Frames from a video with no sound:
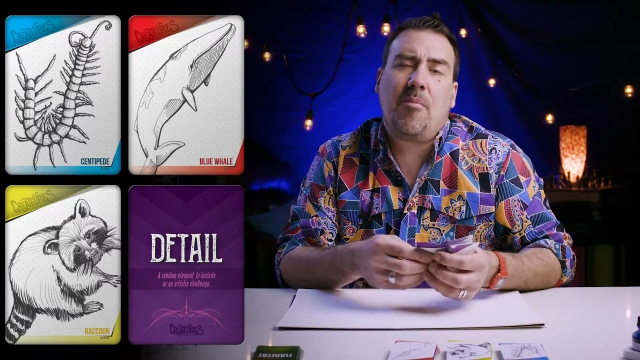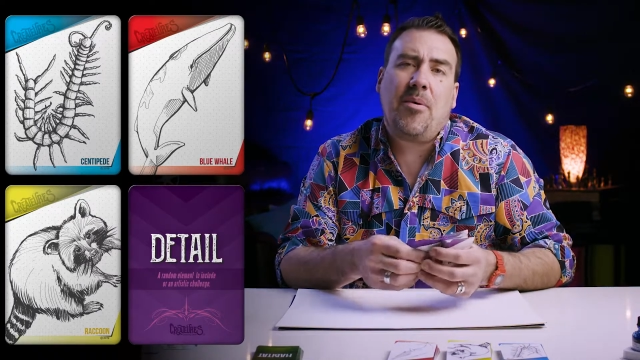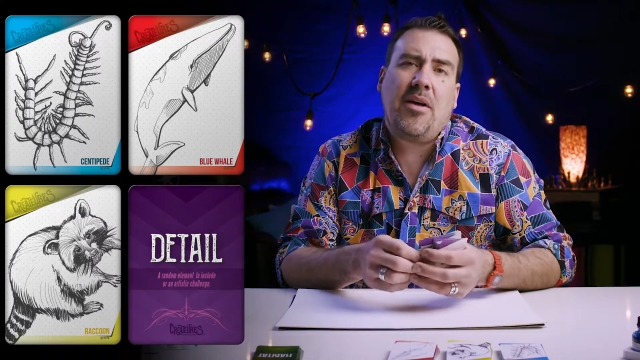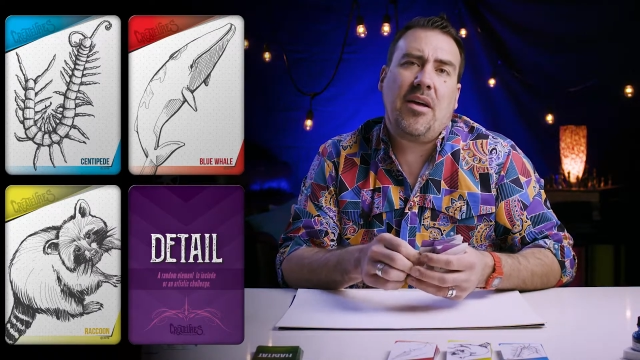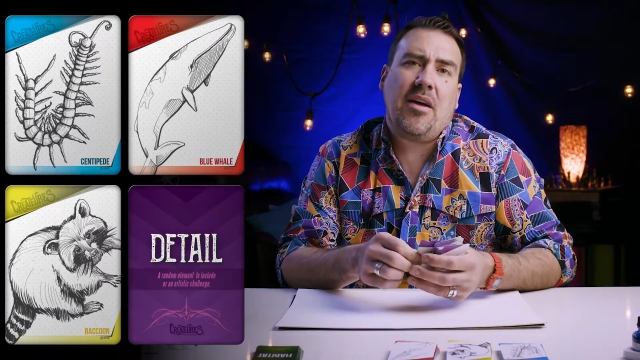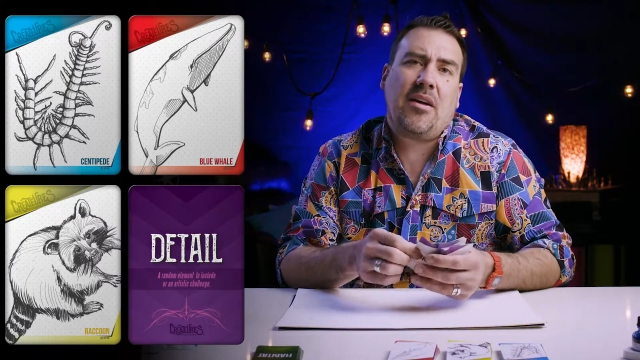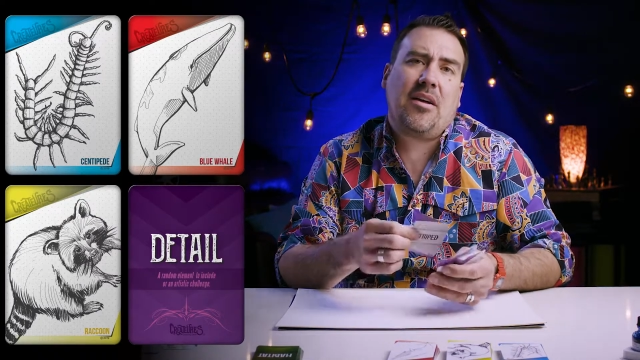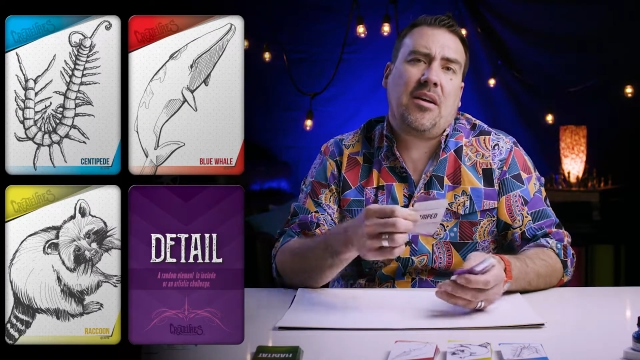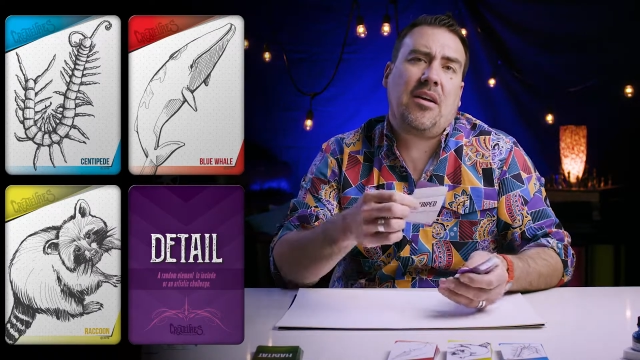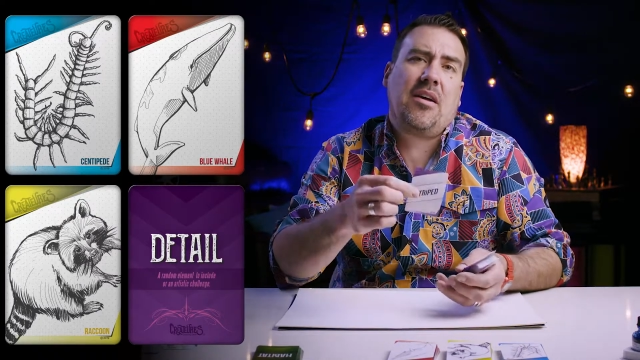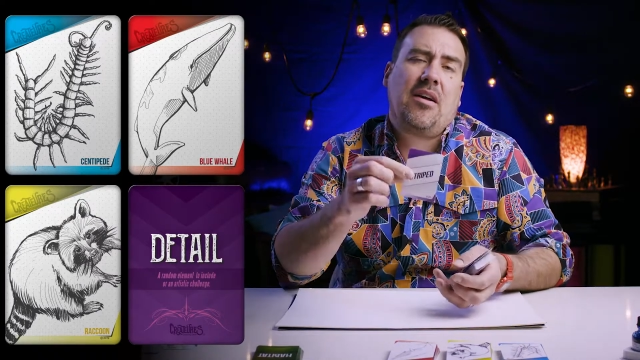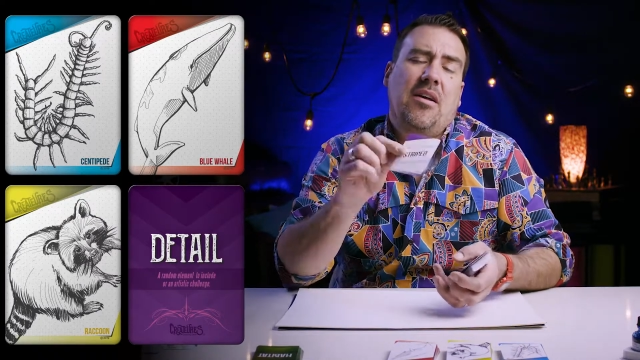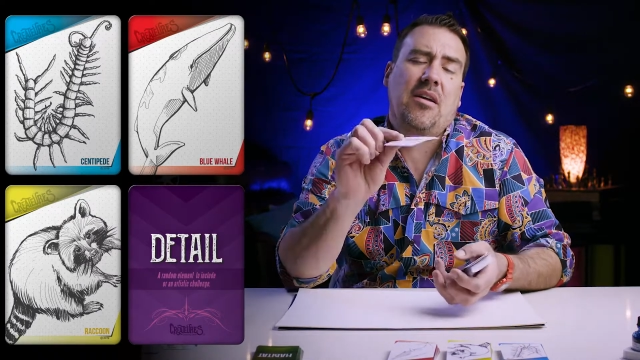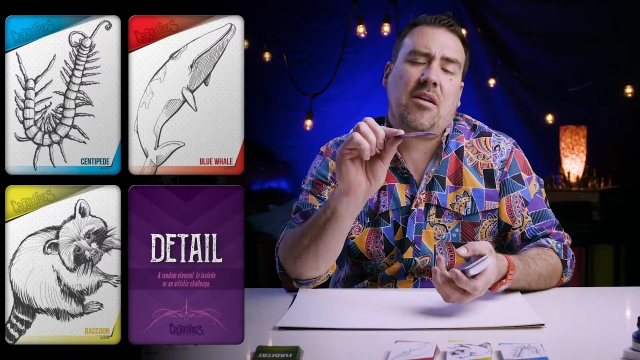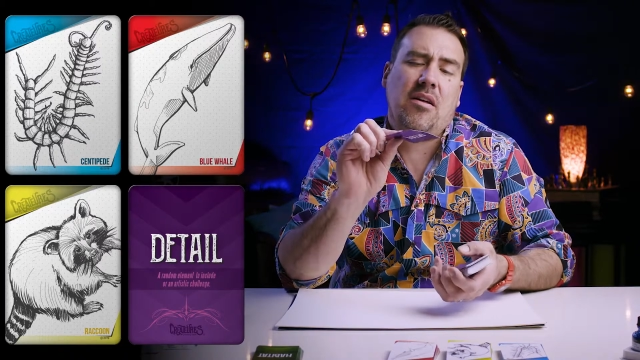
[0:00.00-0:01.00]
pick
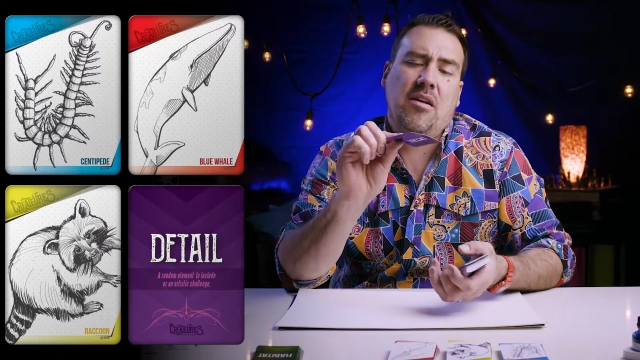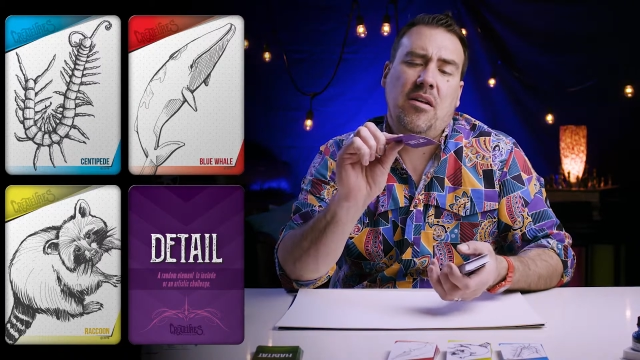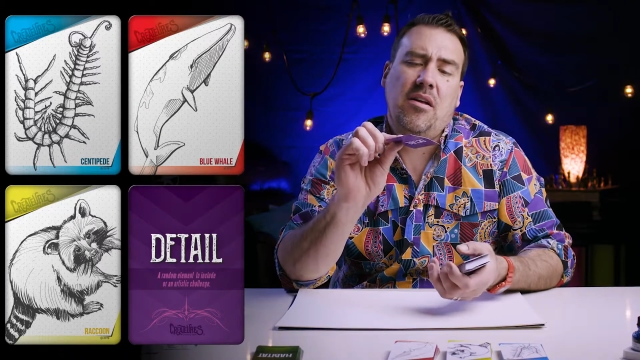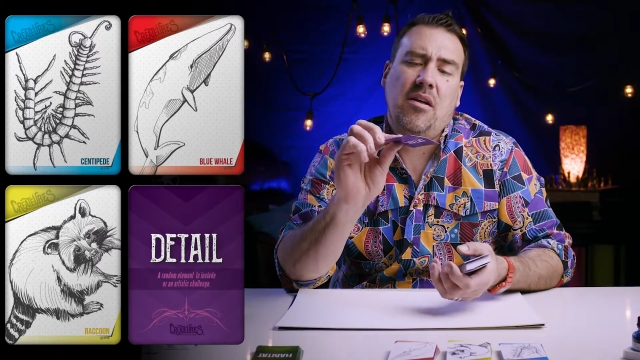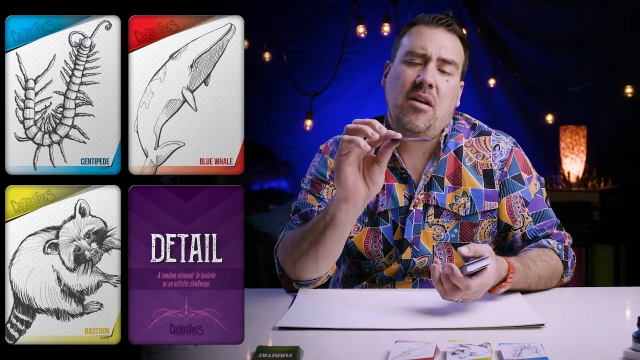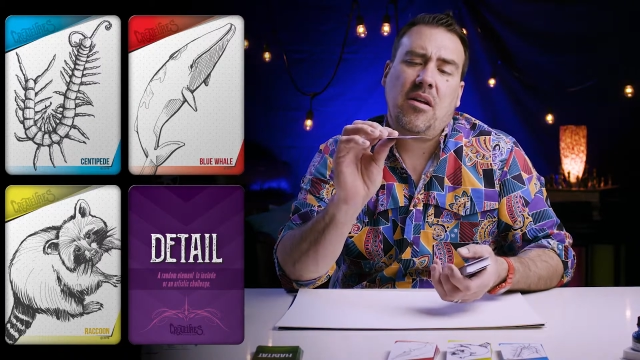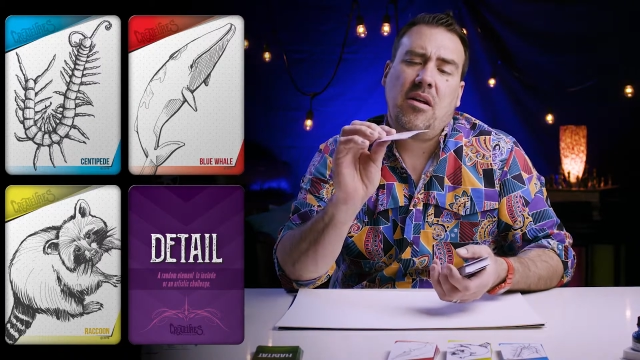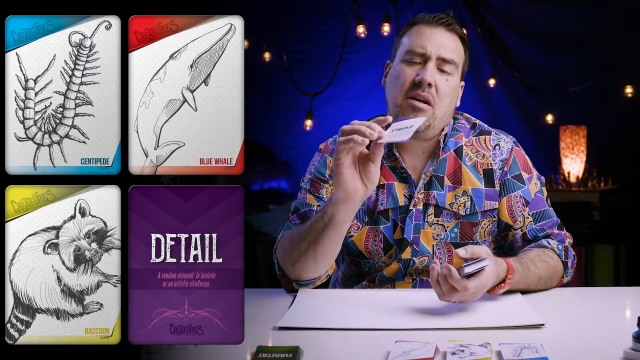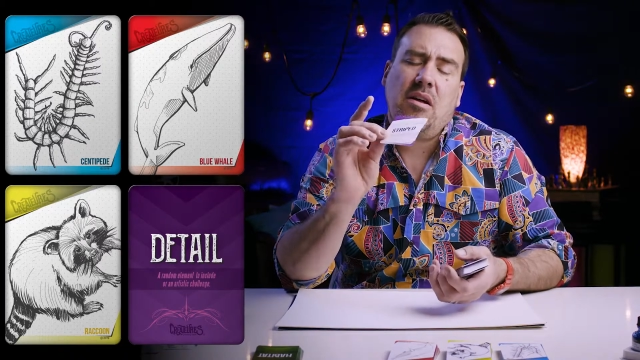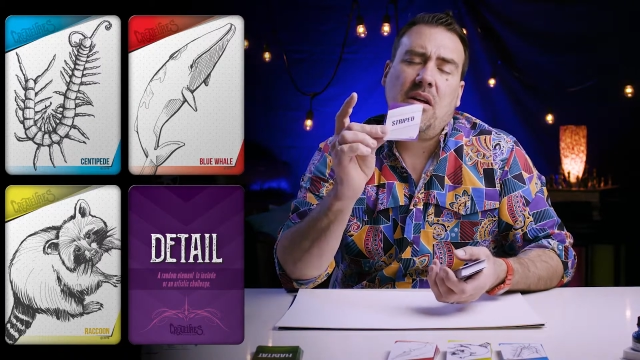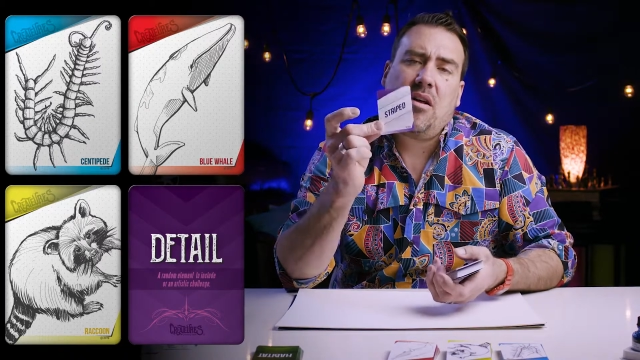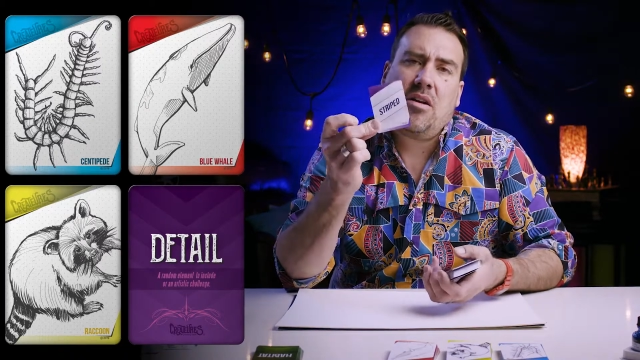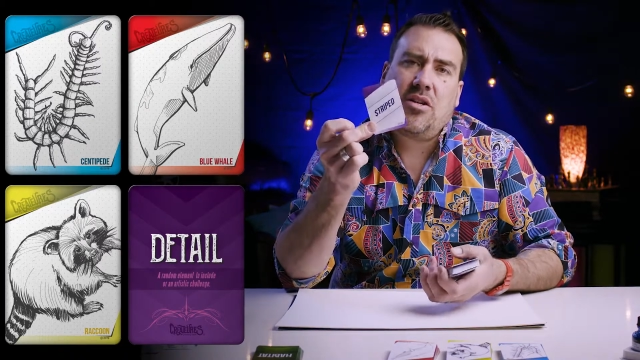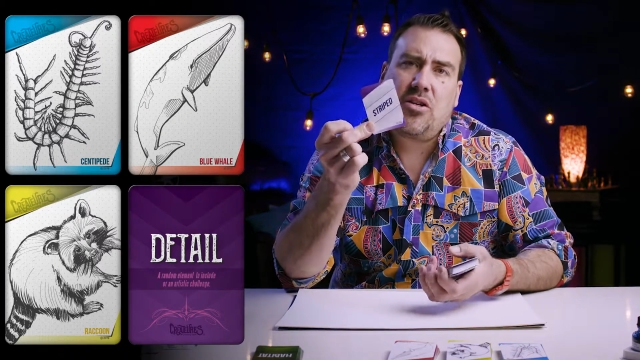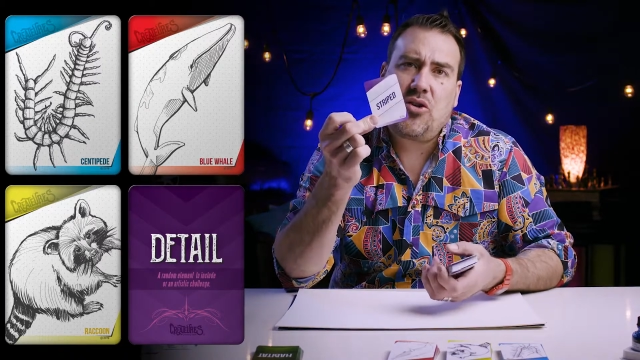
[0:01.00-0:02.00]

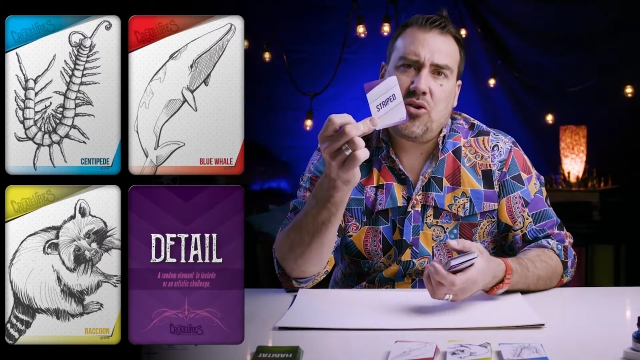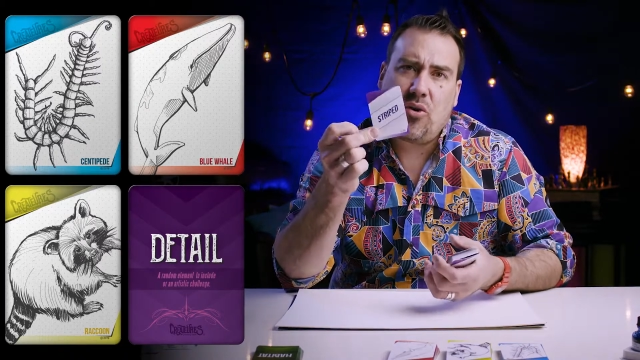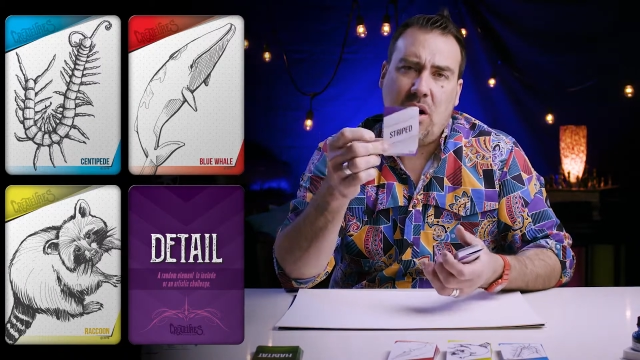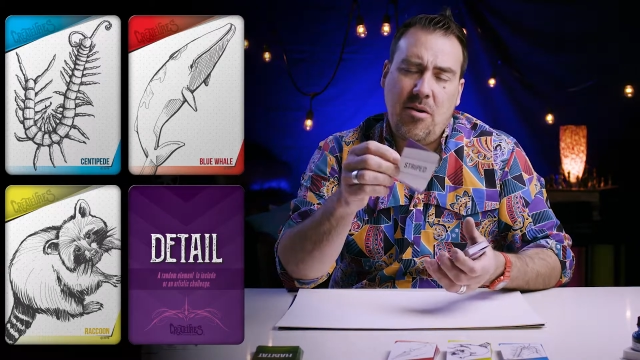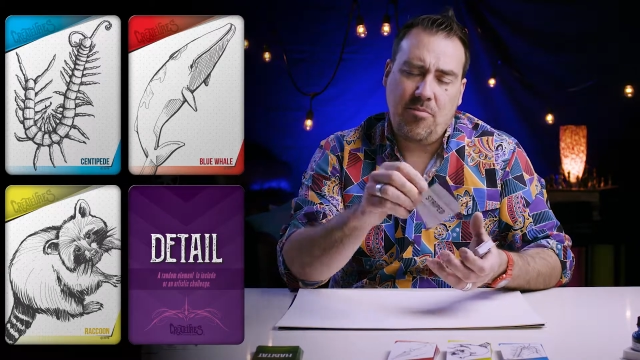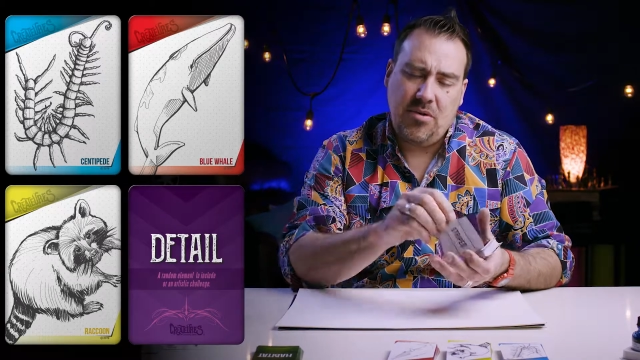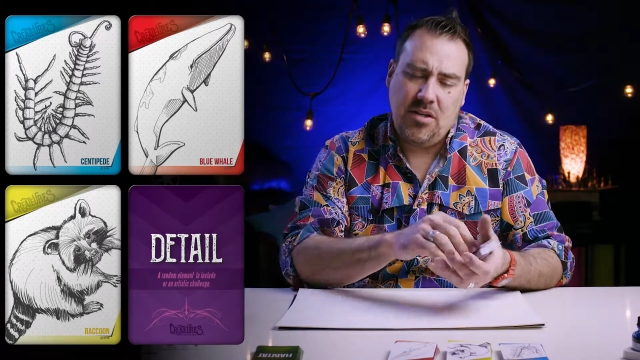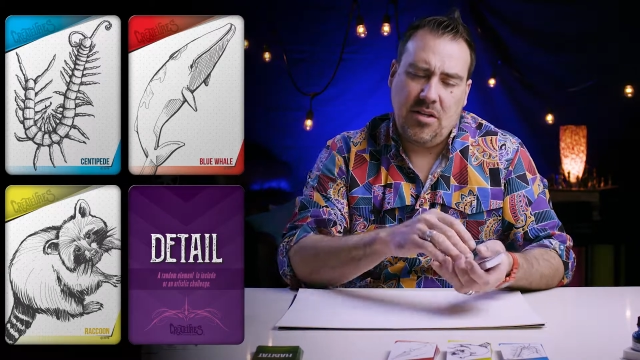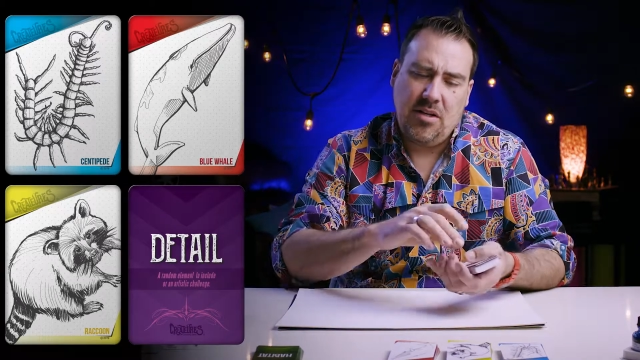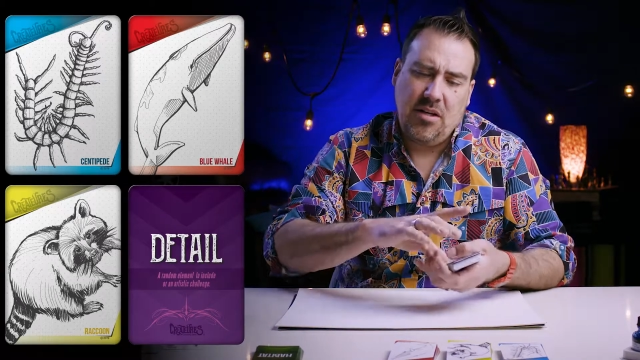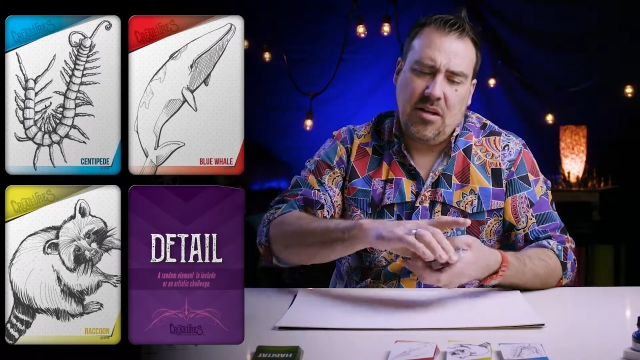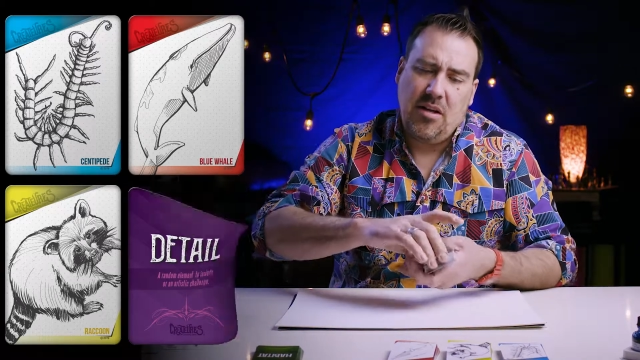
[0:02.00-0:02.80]
striped,